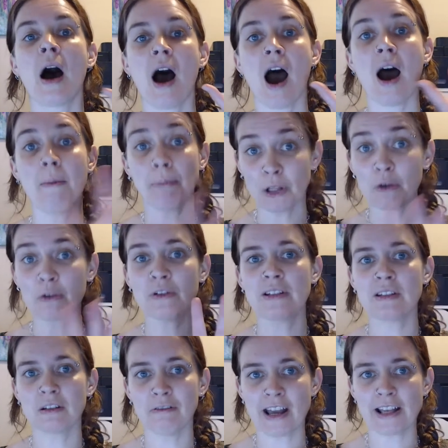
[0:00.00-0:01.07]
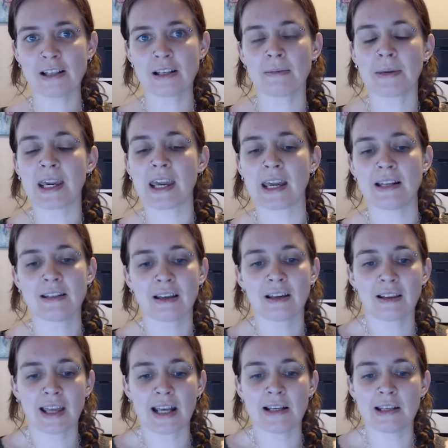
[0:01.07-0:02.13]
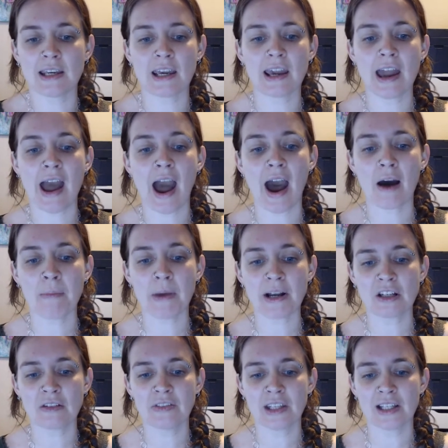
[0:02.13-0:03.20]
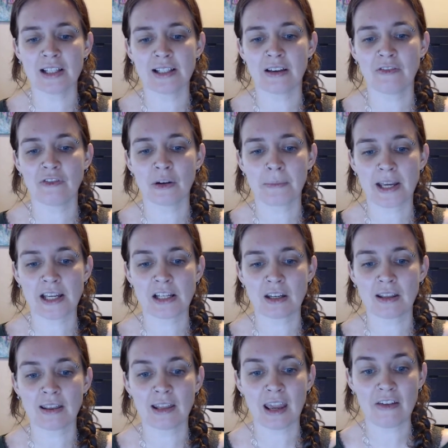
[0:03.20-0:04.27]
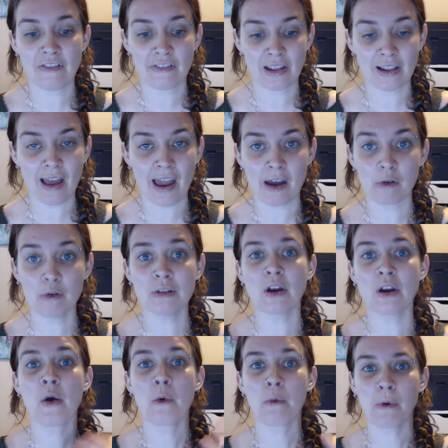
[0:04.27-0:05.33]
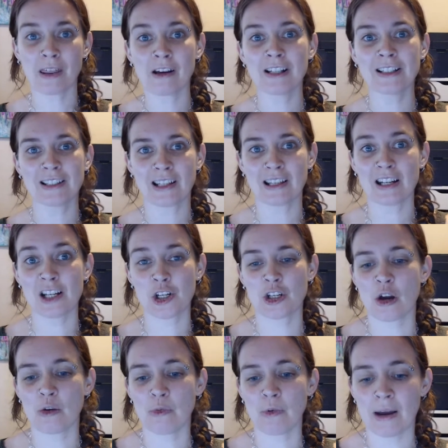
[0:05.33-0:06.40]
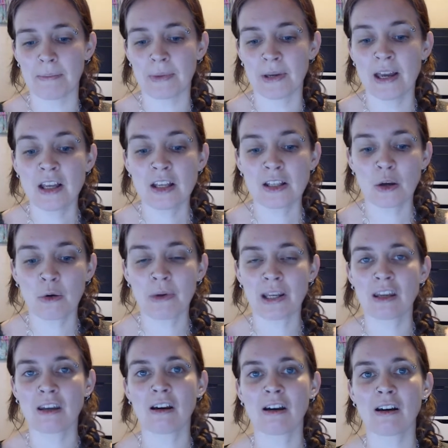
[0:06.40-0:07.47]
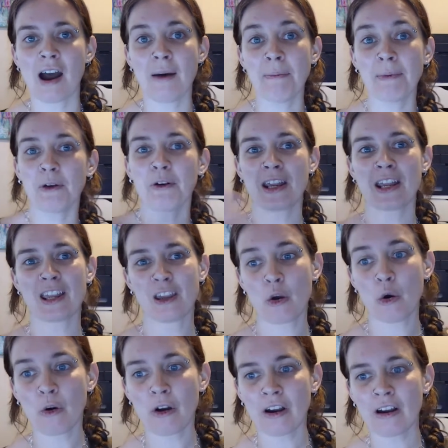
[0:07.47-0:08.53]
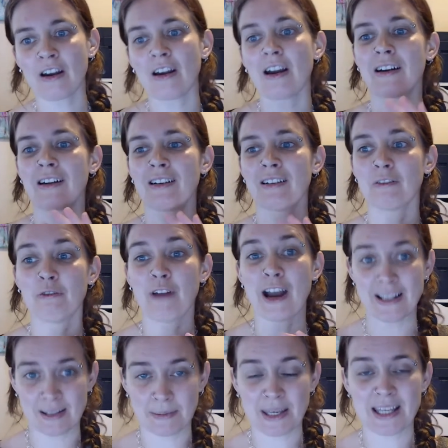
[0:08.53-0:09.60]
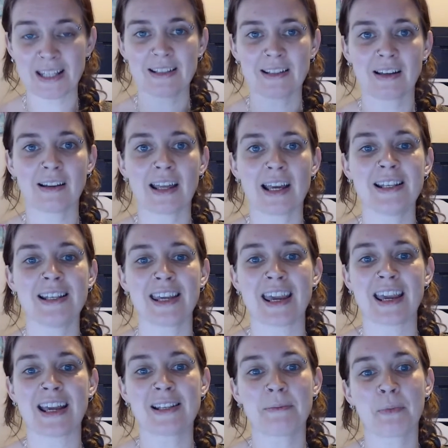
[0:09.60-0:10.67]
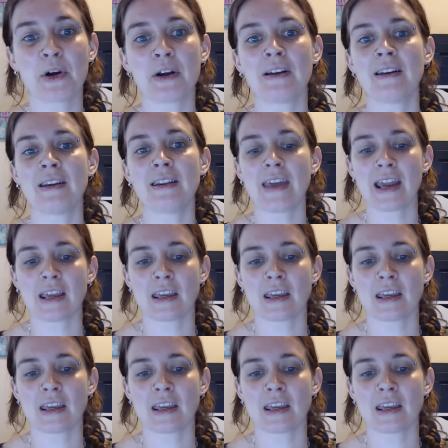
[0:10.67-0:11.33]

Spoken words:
uploads the recipe into Glazy how much of this information they fill out, whether it's going to show up. So when you're uploading your recipes to Glazy, it's important that